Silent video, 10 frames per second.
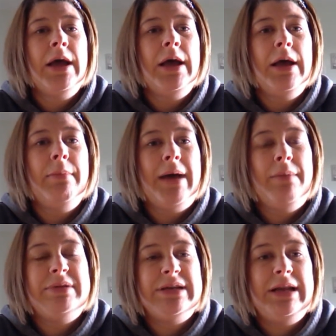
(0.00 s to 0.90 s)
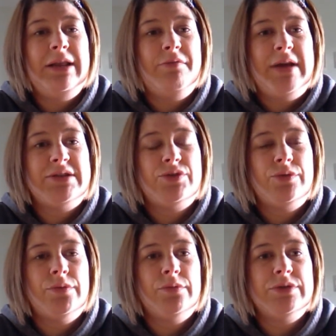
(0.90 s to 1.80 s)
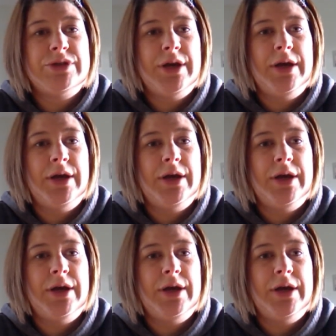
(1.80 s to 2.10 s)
and particularly in the restaurant.